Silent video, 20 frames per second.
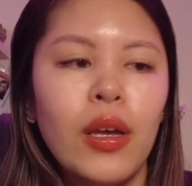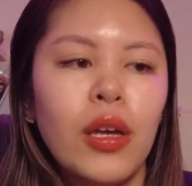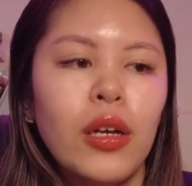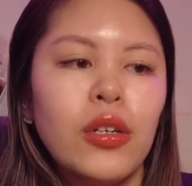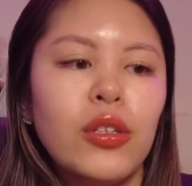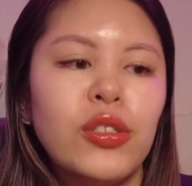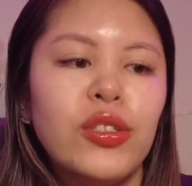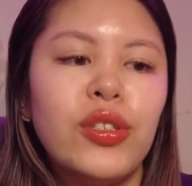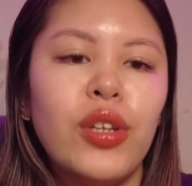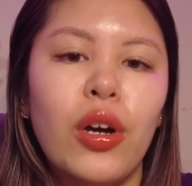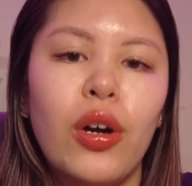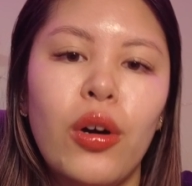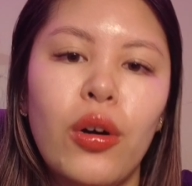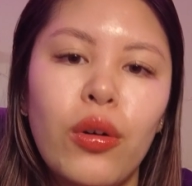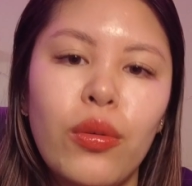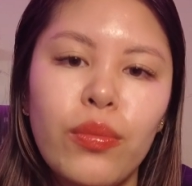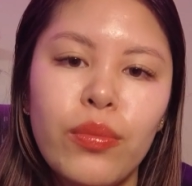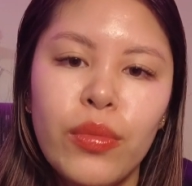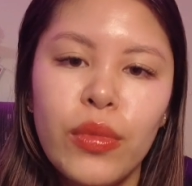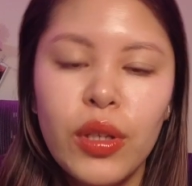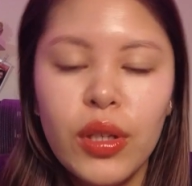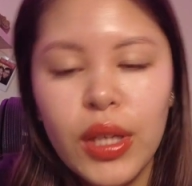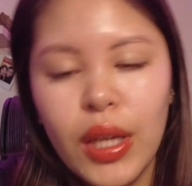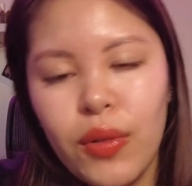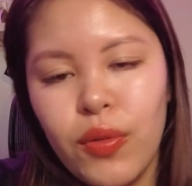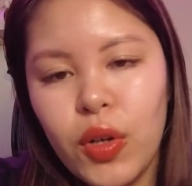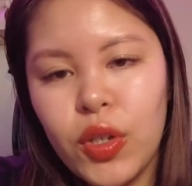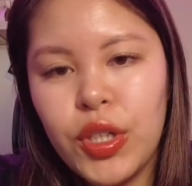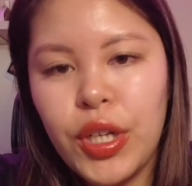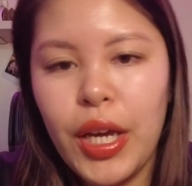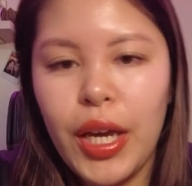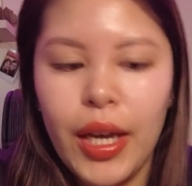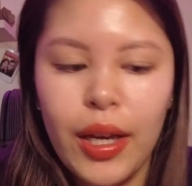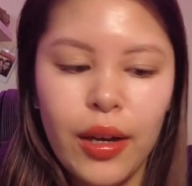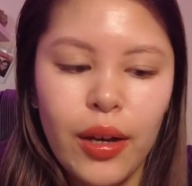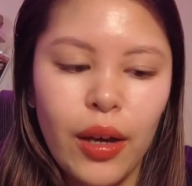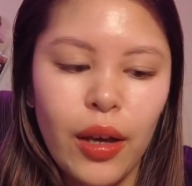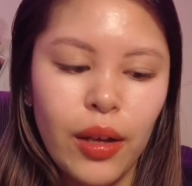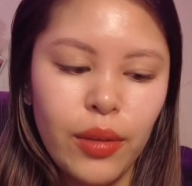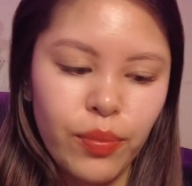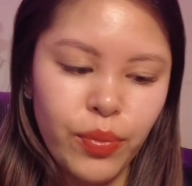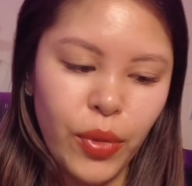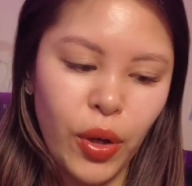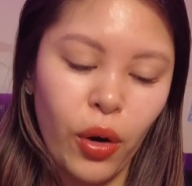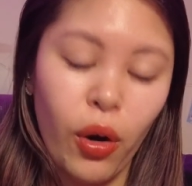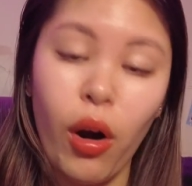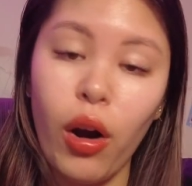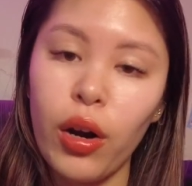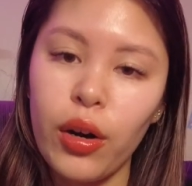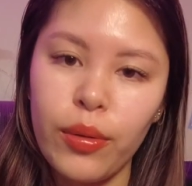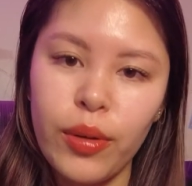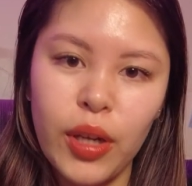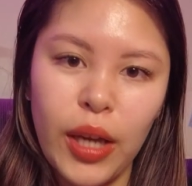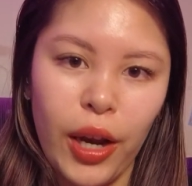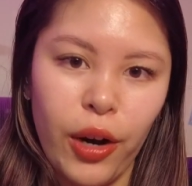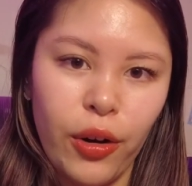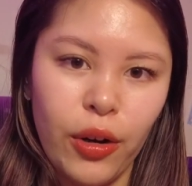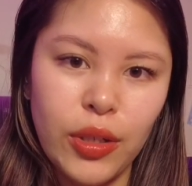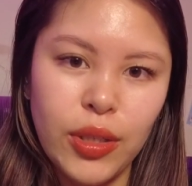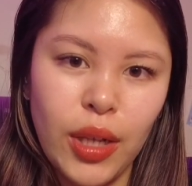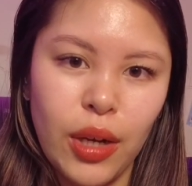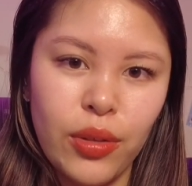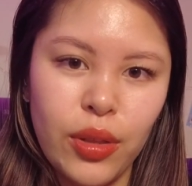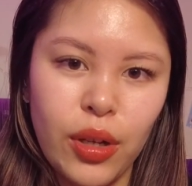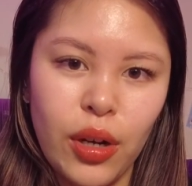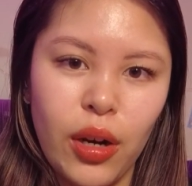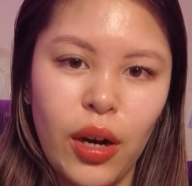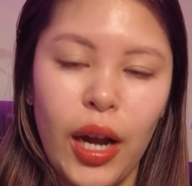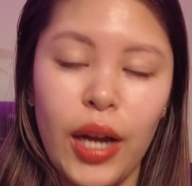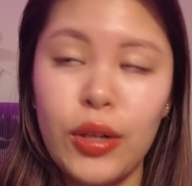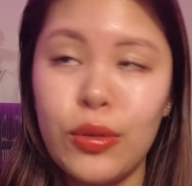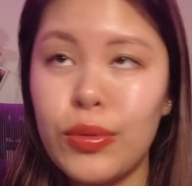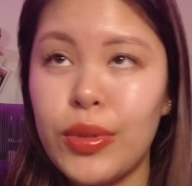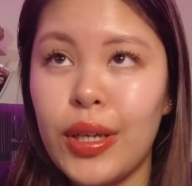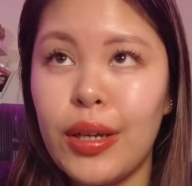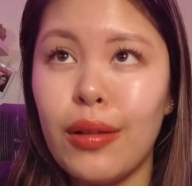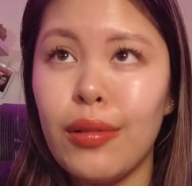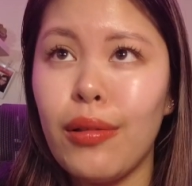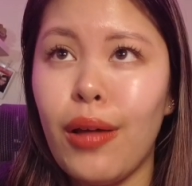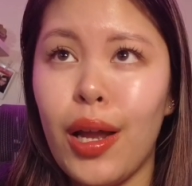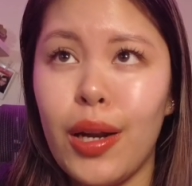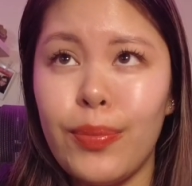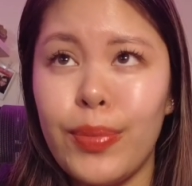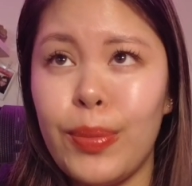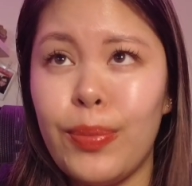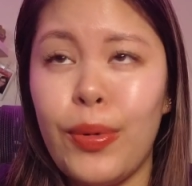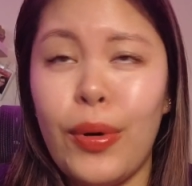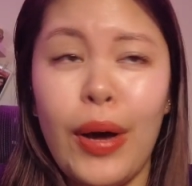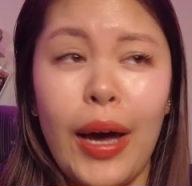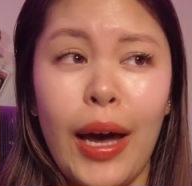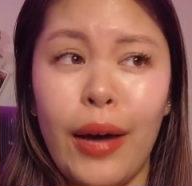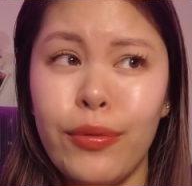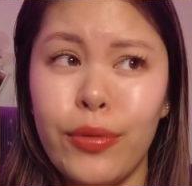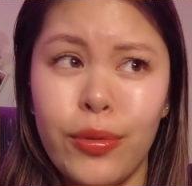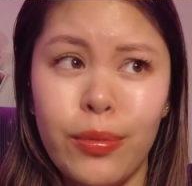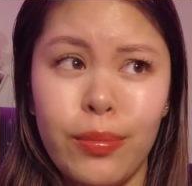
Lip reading: So give or take, there are carriers out there. I don't think a lot of people have